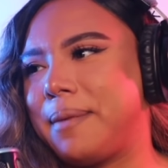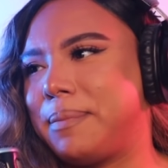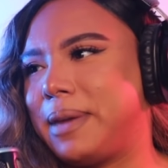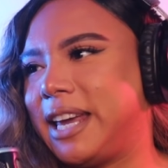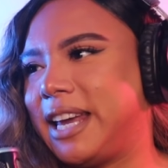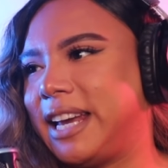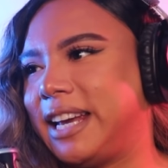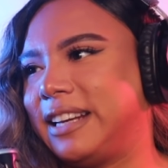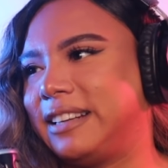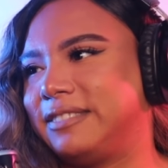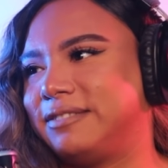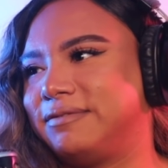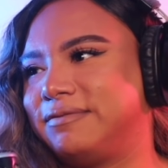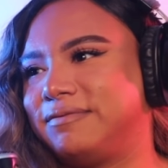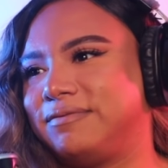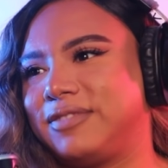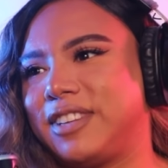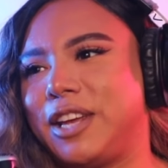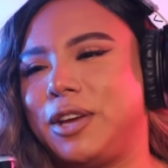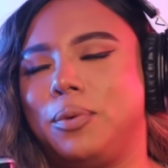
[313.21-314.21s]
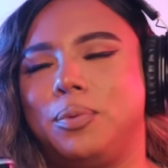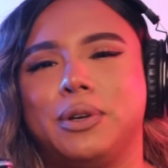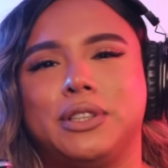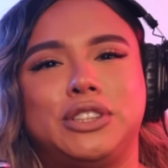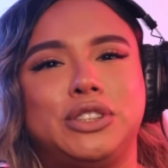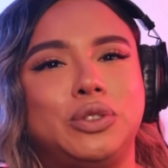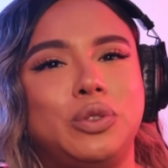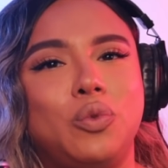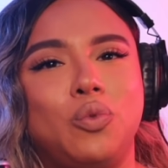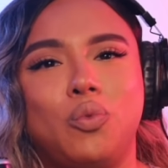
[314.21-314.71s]
I mean, it
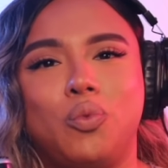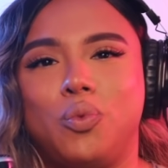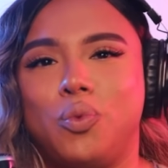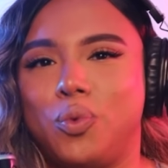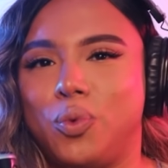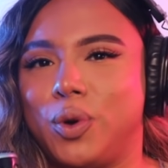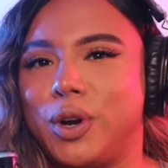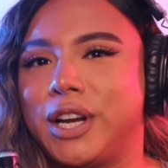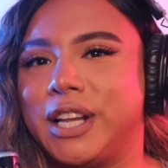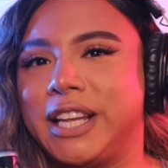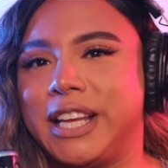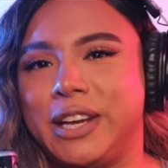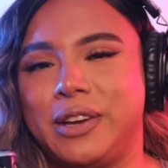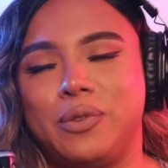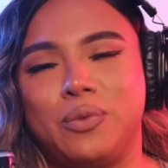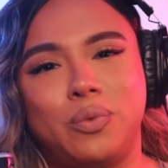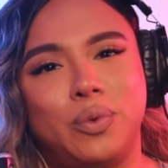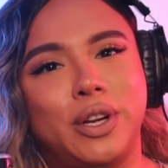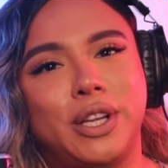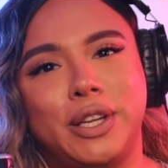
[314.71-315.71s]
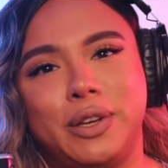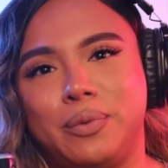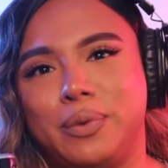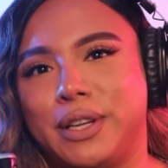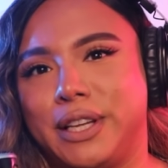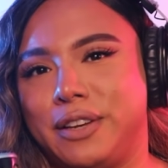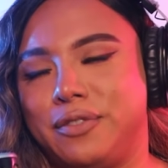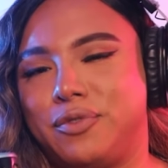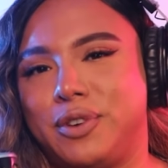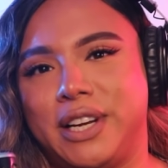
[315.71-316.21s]
was really, really,
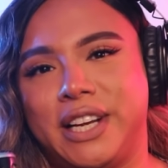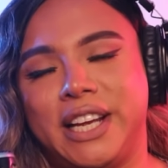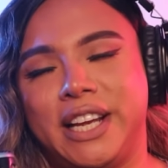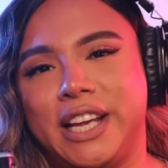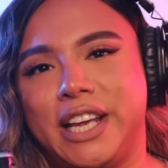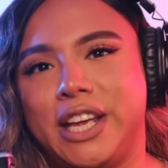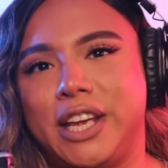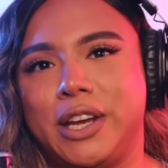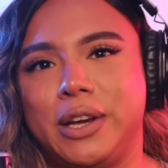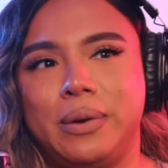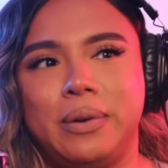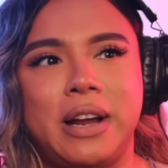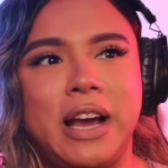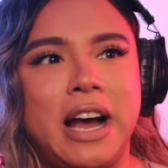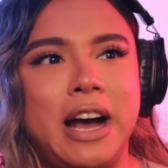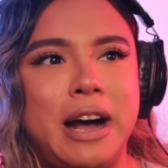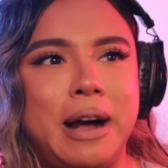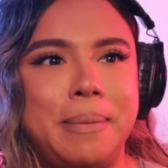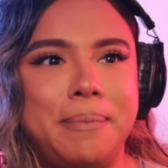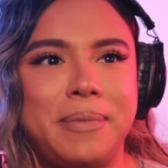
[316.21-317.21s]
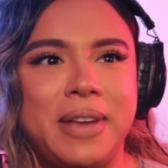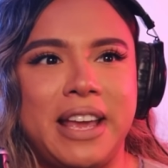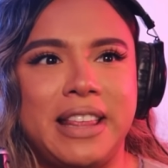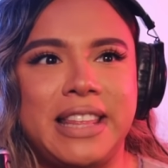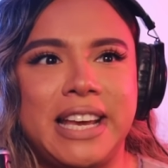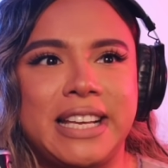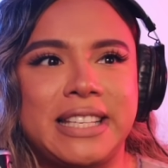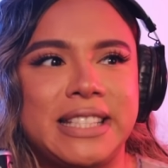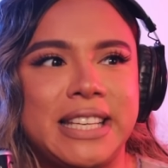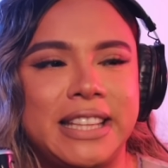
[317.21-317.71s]
really freaking cute.
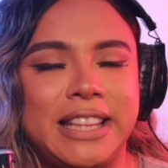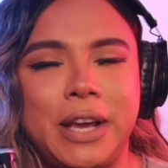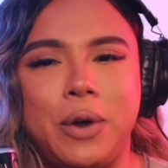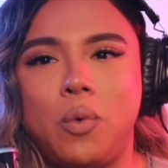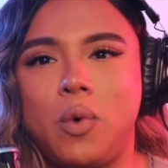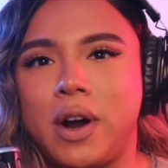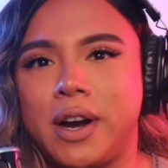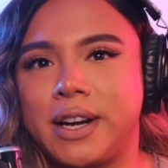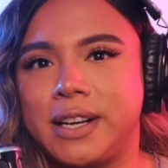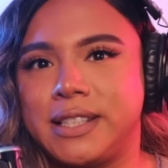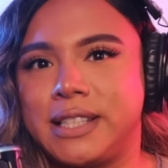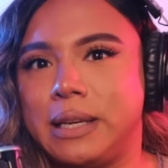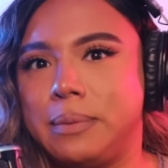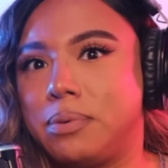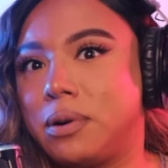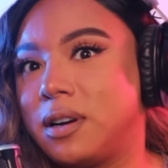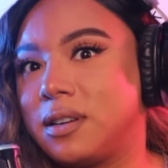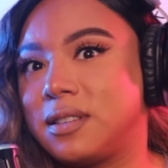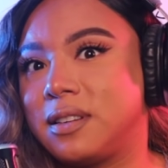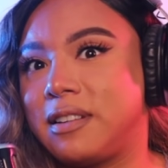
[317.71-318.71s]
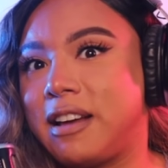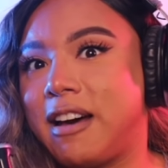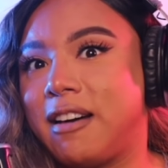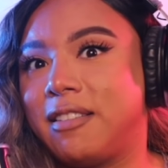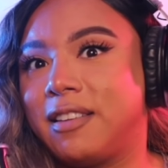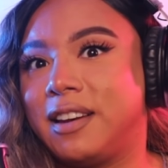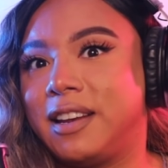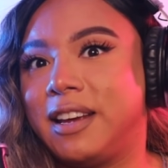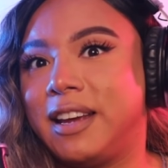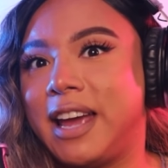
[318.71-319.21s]
They said they wanted to see
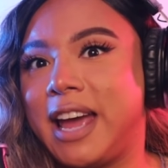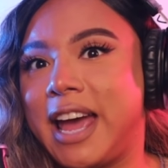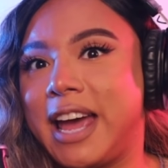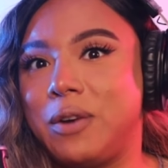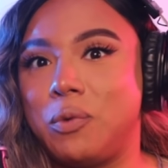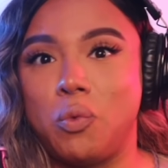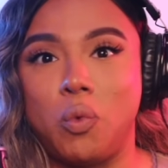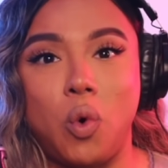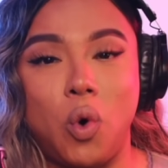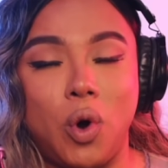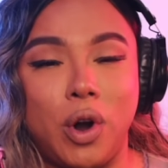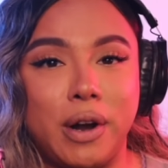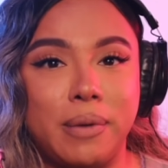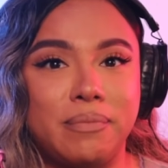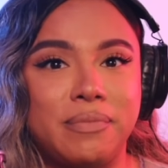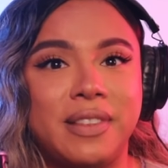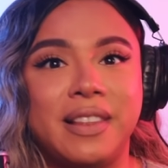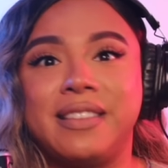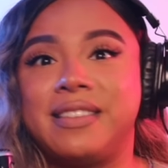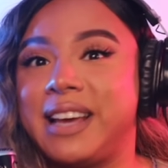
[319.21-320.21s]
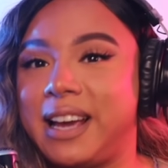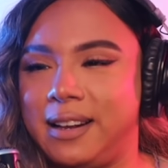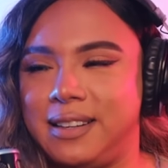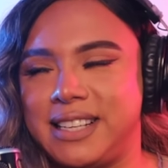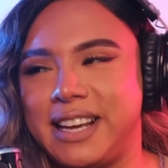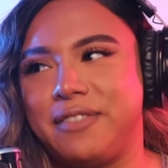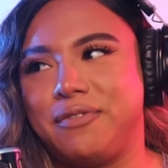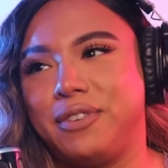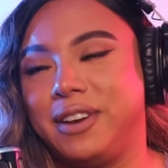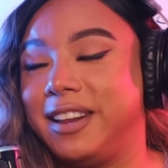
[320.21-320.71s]
personality and warmth. They
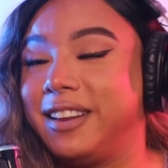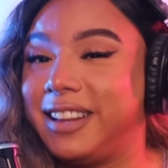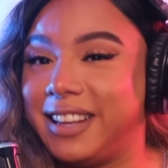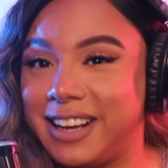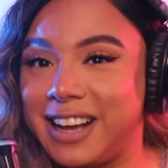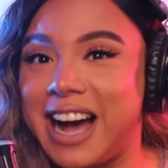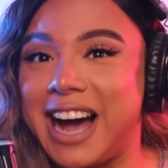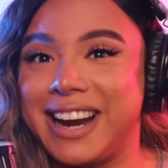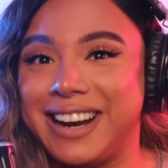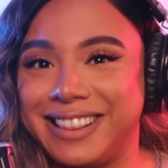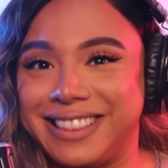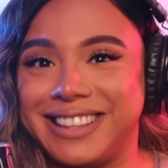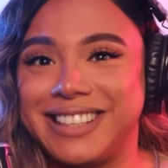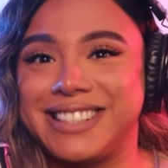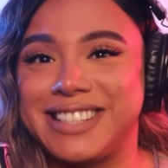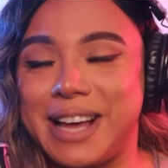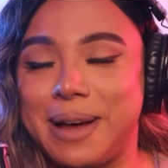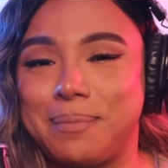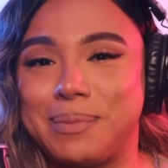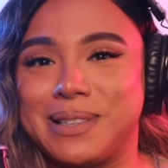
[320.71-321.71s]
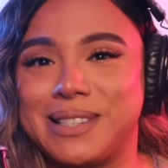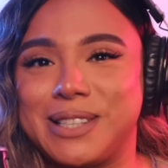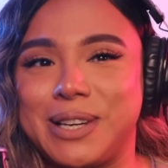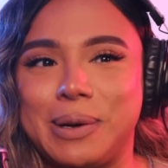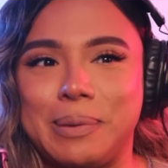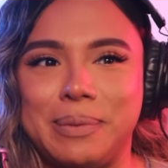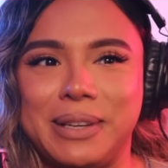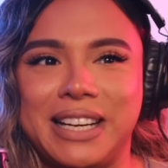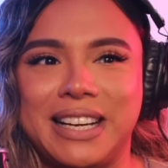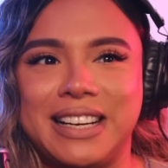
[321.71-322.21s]
definitely got it this
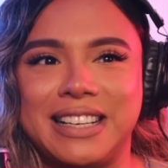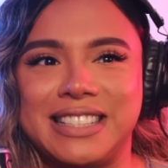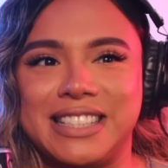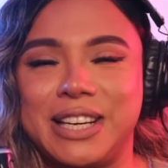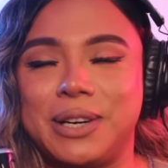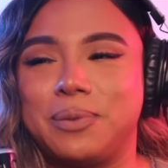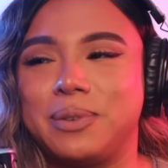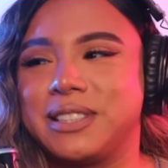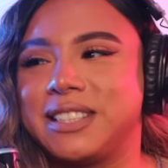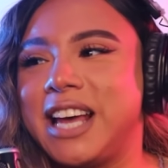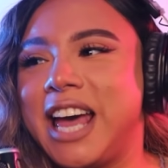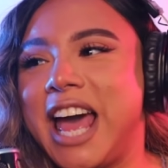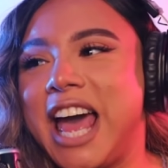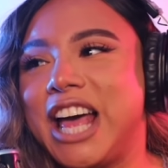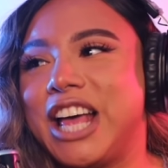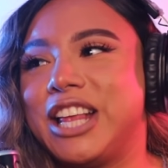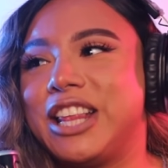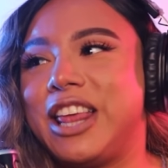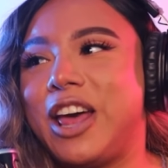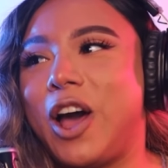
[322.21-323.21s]
episode because there was